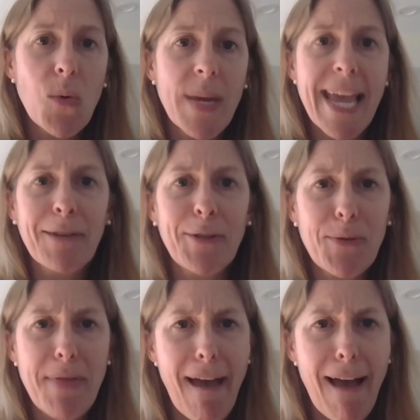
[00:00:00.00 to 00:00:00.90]
we can't do
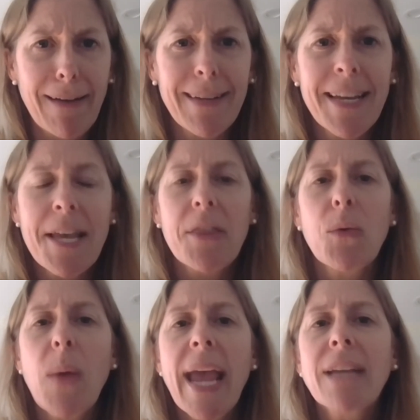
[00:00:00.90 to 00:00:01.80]
that. The
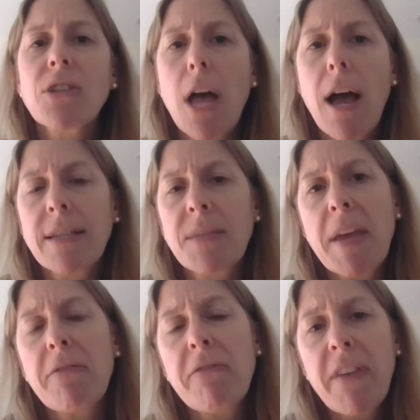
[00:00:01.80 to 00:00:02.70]
wage laws
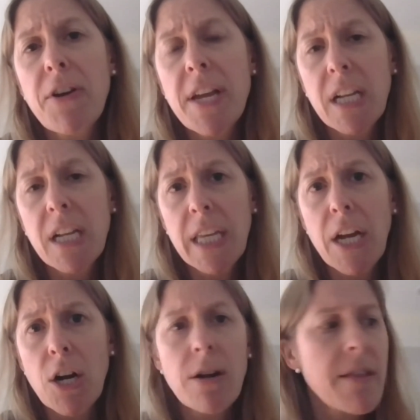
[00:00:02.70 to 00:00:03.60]
make very
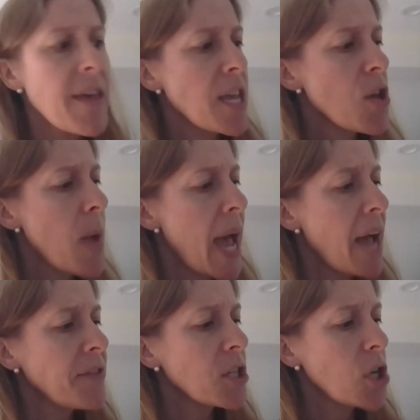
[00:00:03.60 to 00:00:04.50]
clear that you
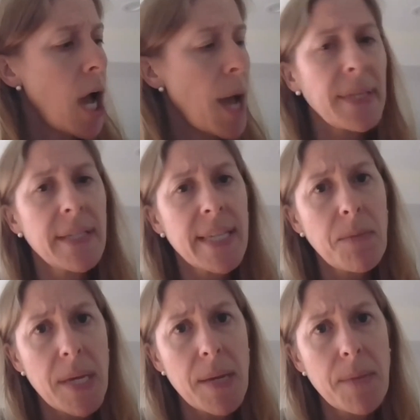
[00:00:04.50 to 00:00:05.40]
have to
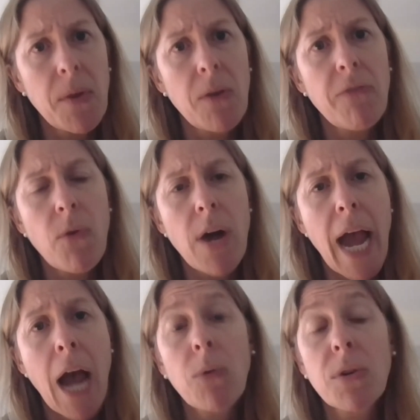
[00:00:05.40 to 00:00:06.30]
compensate people for
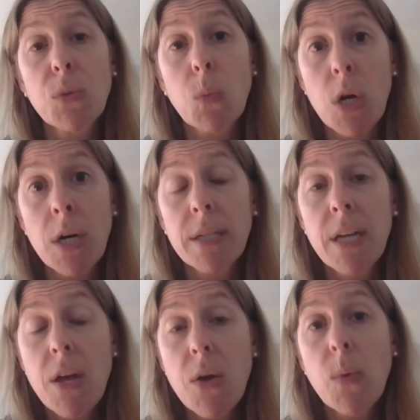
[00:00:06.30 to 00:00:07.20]
hours worked
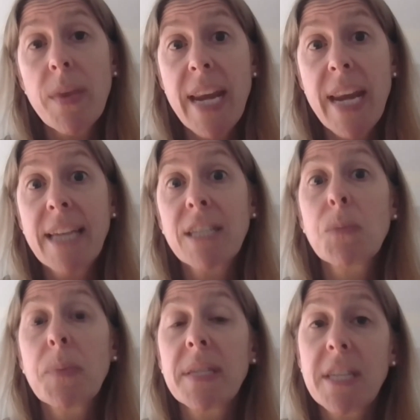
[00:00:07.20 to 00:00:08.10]
within a
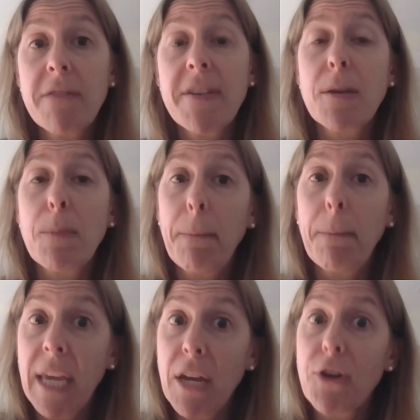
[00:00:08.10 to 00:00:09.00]
specific
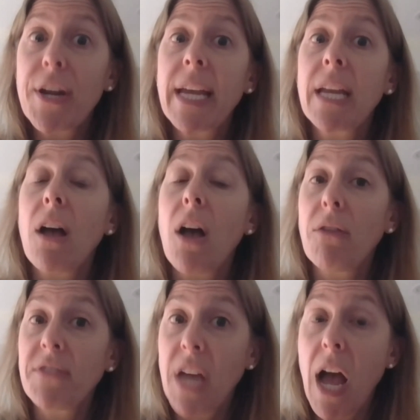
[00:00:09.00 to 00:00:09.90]
period
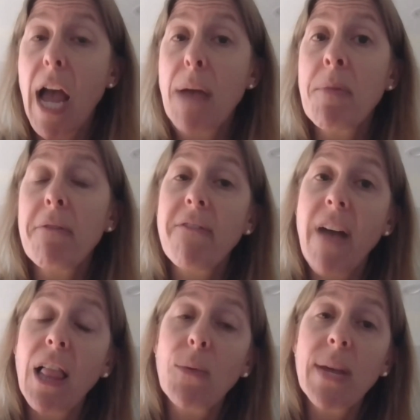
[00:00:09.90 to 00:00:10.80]
of time
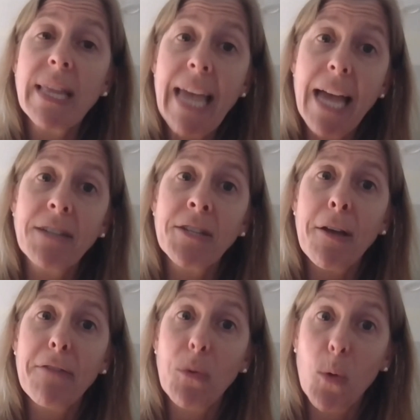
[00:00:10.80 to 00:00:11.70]
following the end
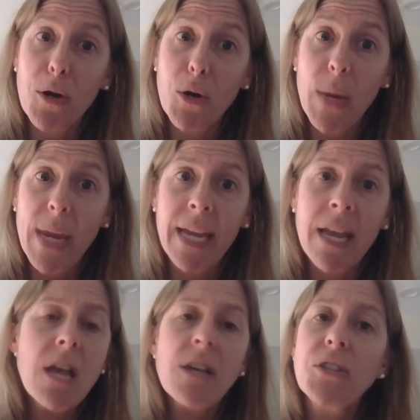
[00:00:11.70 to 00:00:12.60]
of the work week.
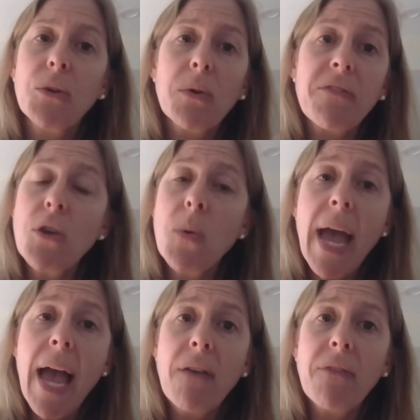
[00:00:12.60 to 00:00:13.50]
So if you
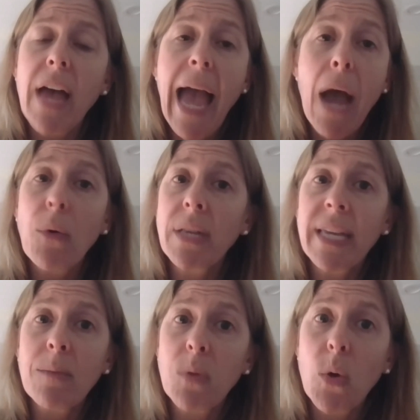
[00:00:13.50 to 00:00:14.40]
have
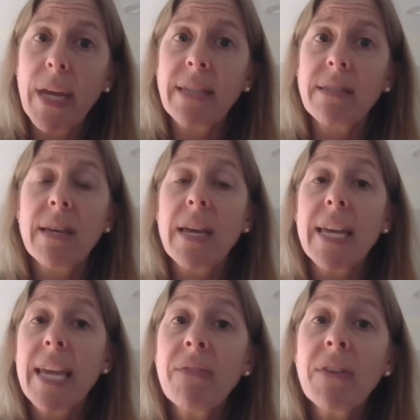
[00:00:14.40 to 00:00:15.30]
hourly employees,
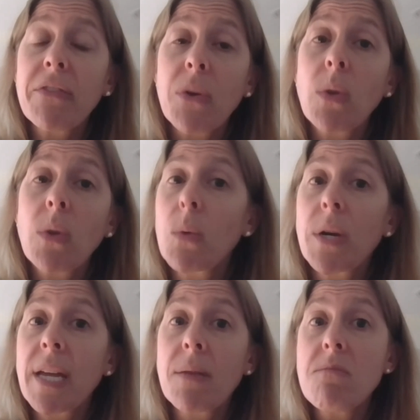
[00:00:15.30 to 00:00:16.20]
even if they're only
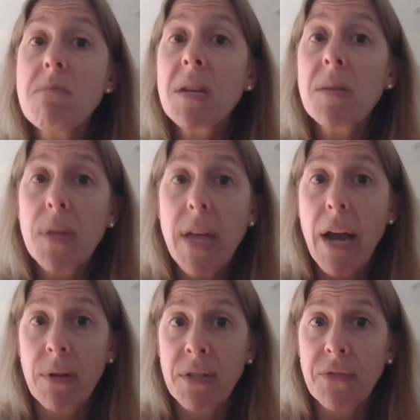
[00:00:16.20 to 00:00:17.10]
working minimal
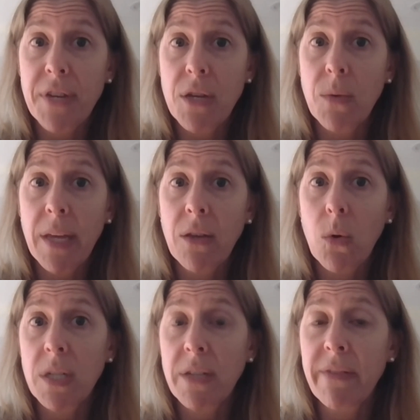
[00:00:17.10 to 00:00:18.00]
hours for you in the
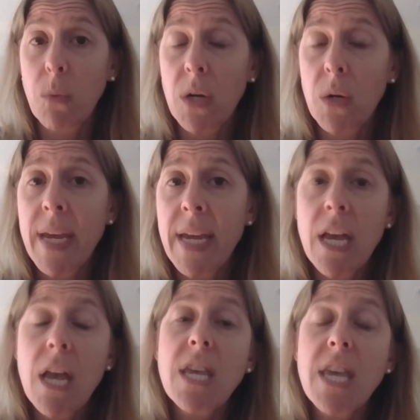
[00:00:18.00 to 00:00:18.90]
course of the work week,
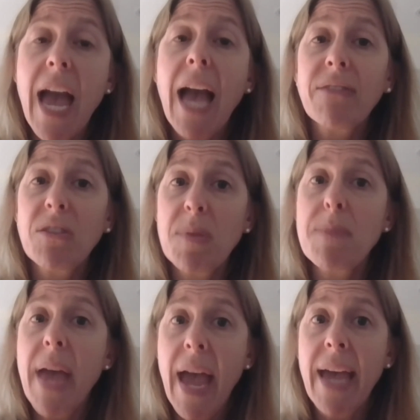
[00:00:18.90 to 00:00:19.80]
you have to be
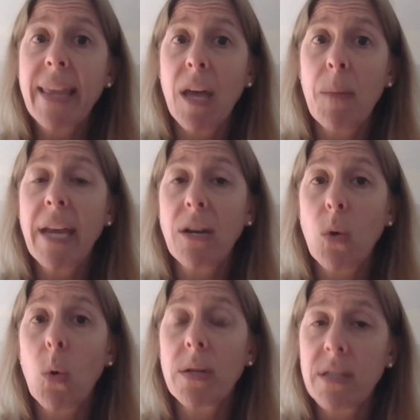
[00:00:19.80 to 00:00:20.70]
paying them in
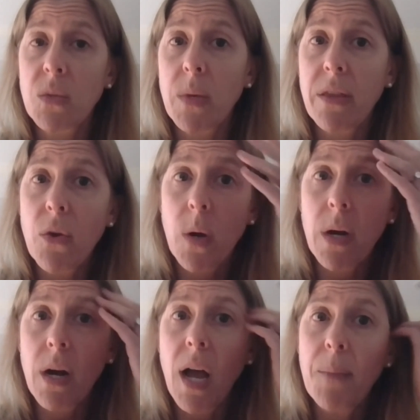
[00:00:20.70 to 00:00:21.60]
accordance with
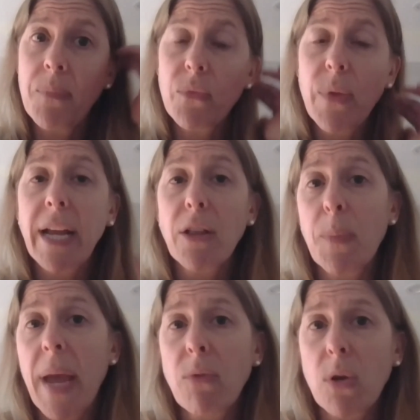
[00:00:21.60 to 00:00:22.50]
your regular
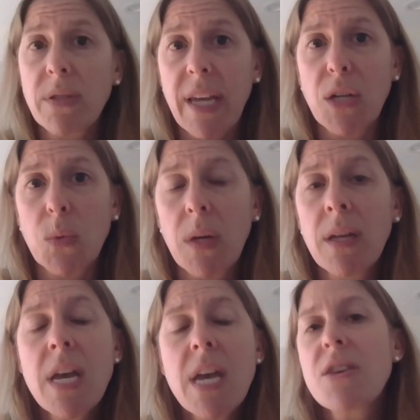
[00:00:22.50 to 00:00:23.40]
payroll schedule.
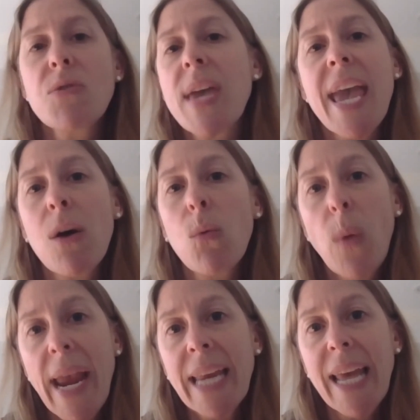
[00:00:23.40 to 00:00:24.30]
You can't
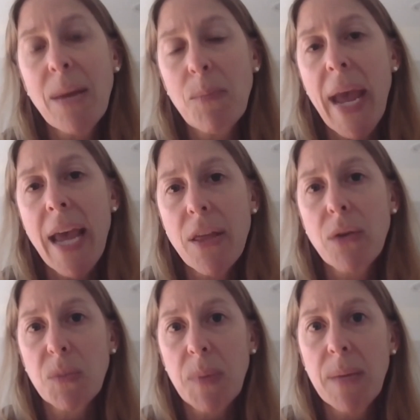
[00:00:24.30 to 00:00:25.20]
wait and pay
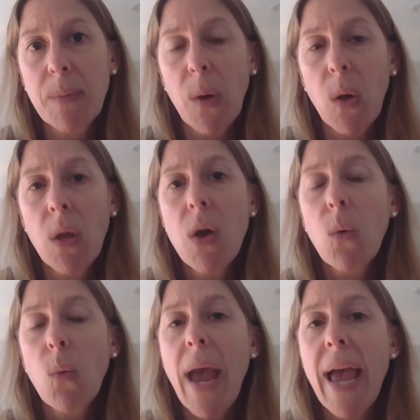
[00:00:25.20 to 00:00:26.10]
those people
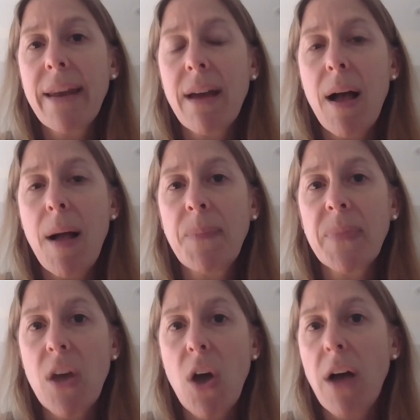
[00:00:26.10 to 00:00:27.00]
when
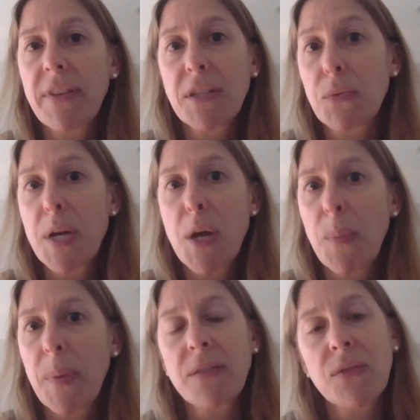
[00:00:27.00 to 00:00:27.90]
the office
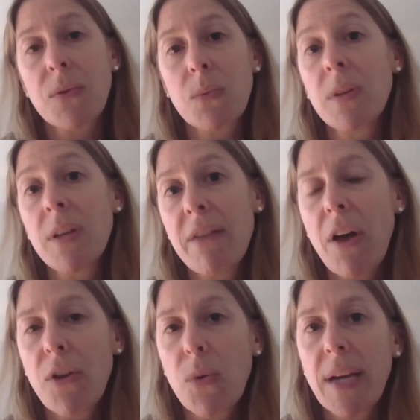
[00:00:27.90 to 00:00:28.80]
reopens, or we'll have
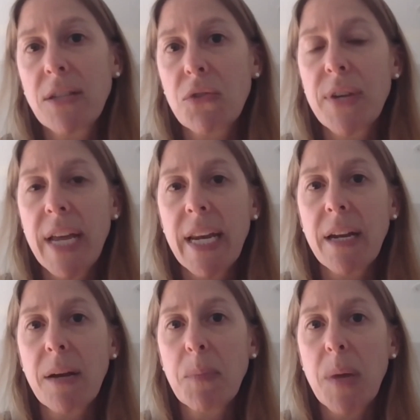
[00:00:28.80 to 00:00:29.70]
otherwise created
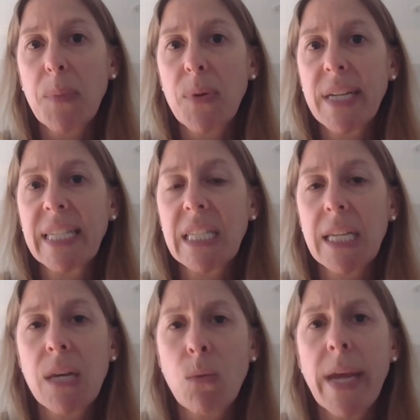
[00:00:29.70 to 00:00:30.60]
a pretty
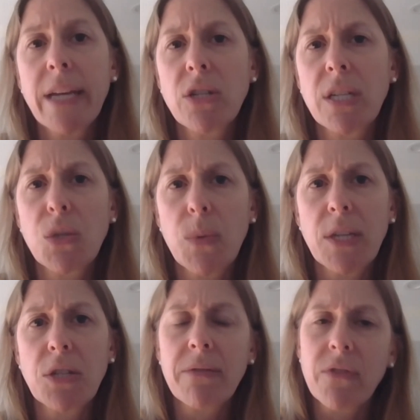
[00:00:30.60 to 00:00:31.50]
sticky wage
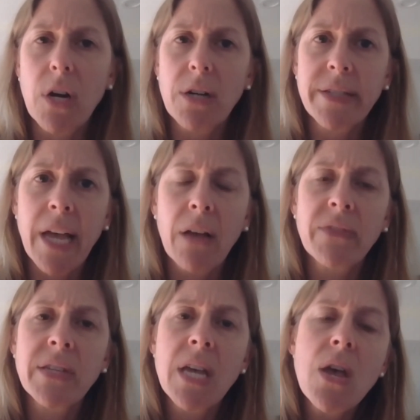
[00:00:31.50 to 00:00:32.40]
situation for ourselves.